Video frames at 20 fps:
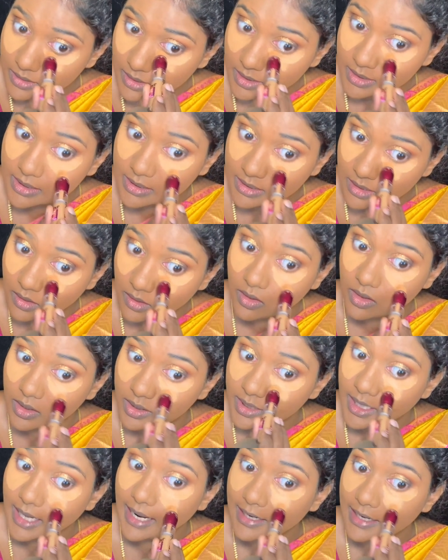is the
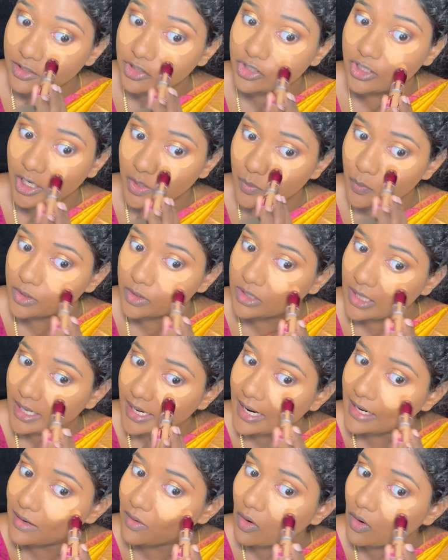tan shade which I had